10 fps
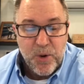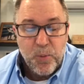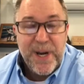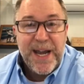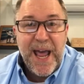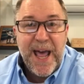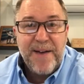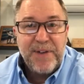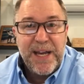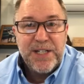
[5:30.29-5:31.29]
when they
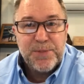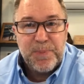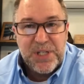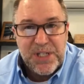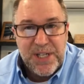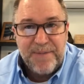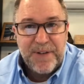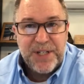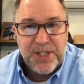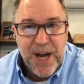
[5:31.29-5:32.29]
have a
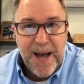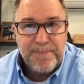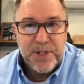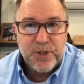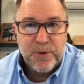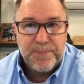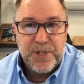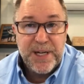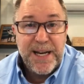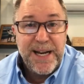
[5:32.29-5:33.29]
specific job
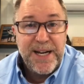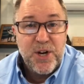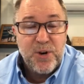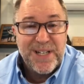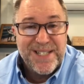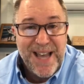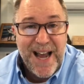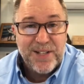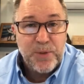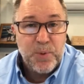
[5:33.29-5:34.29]
description and they know
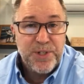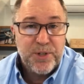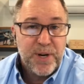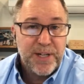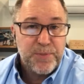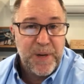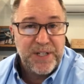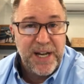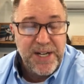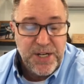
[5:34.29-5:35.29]
exactly what your
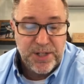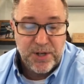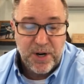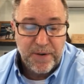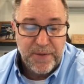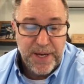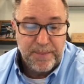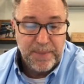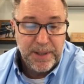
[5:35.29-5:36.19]
expectations are of them.